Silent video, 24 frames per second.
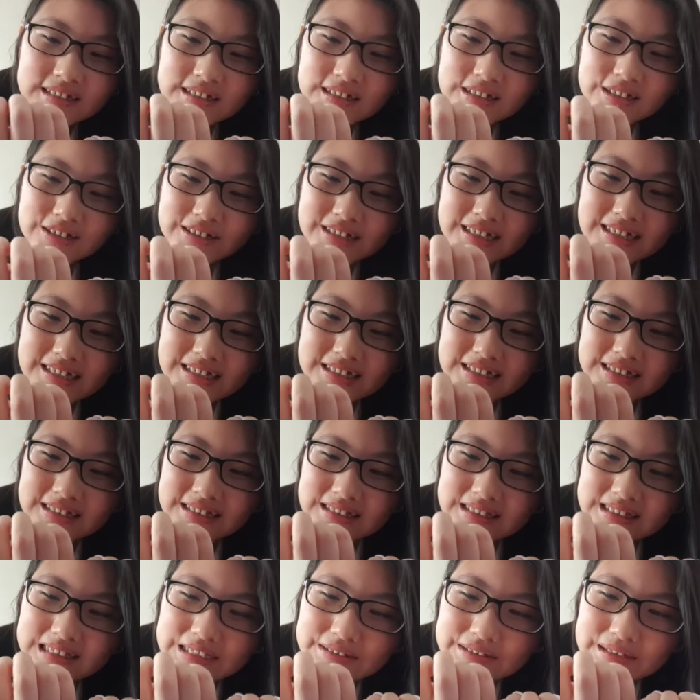Okay,
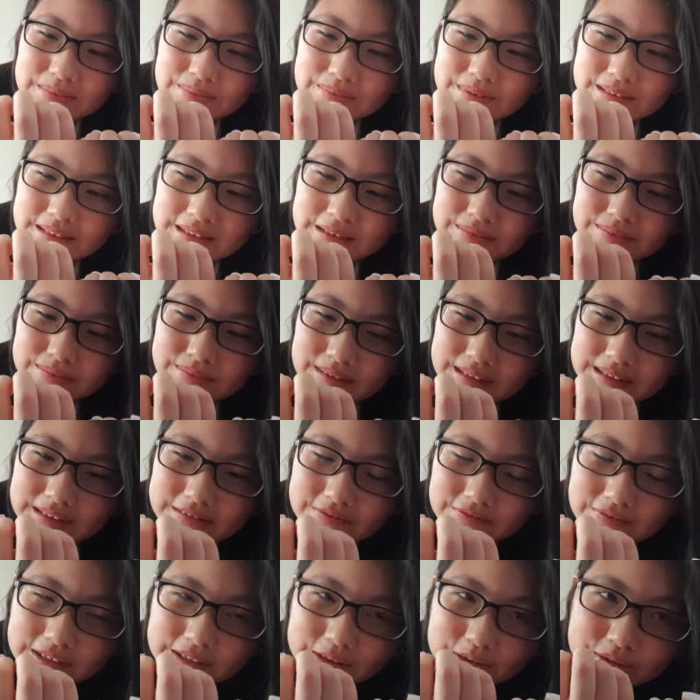that wraps up my
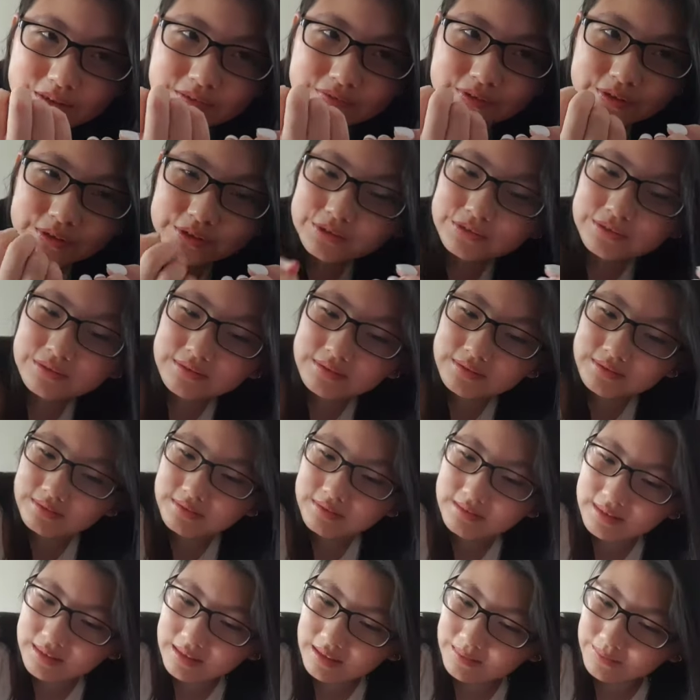final review.
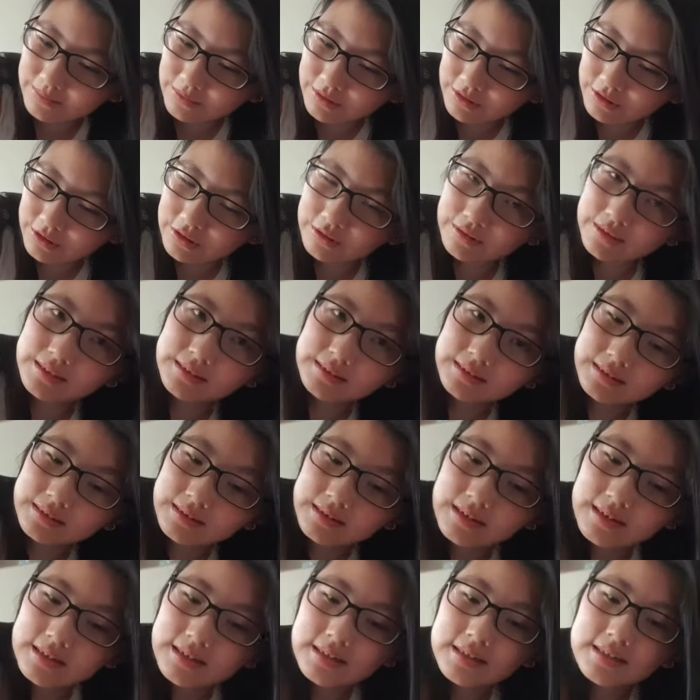I'm gonna go and
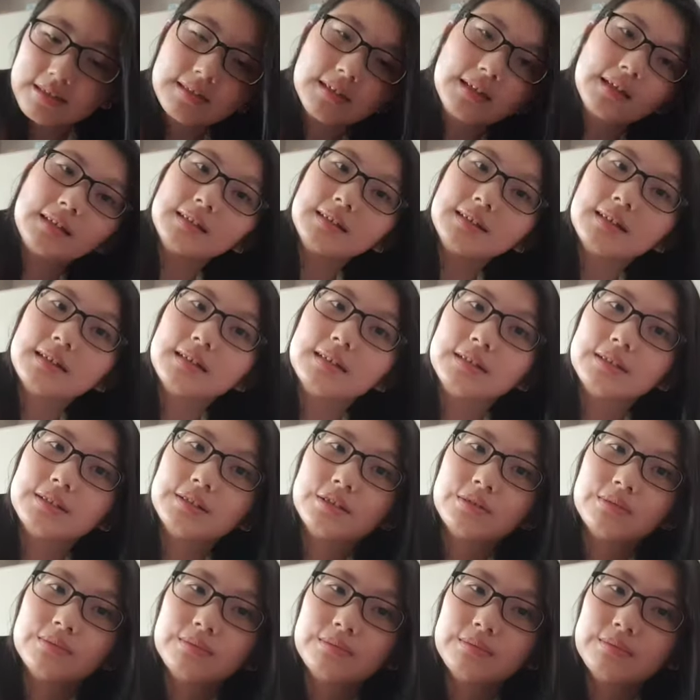sing and
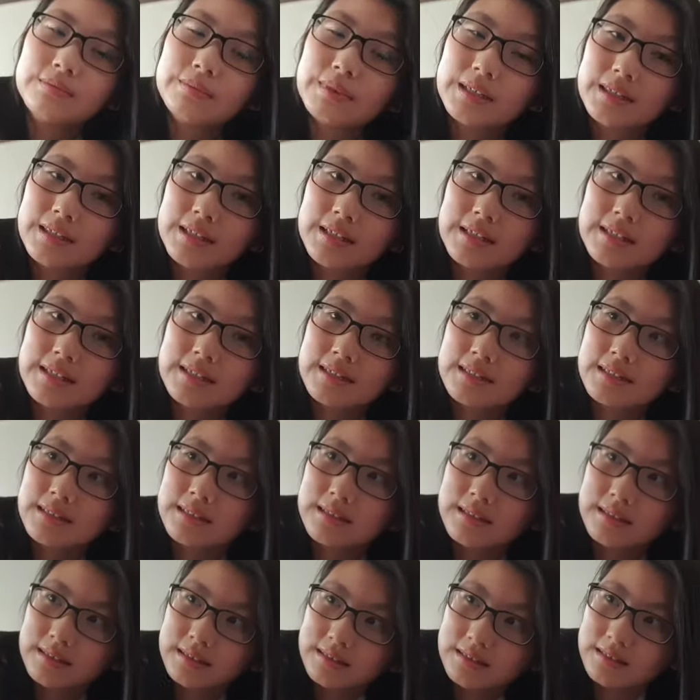do my thing
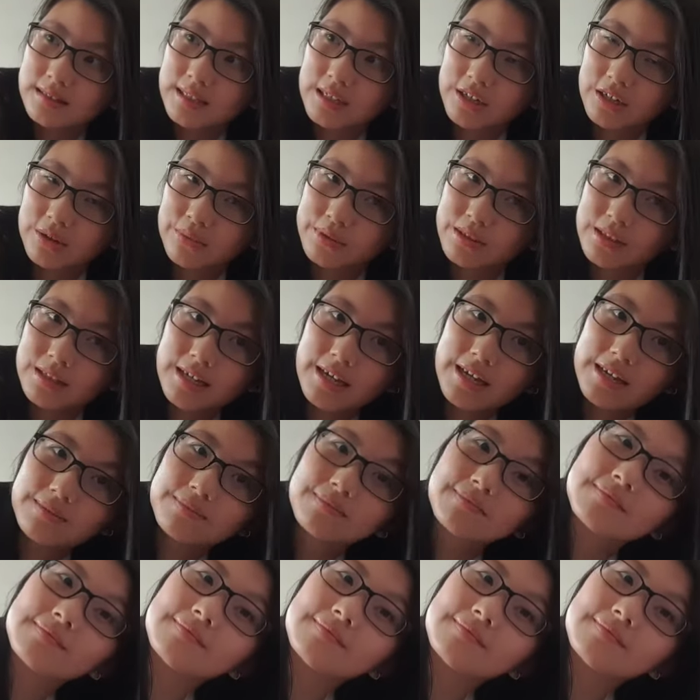and get on with the day.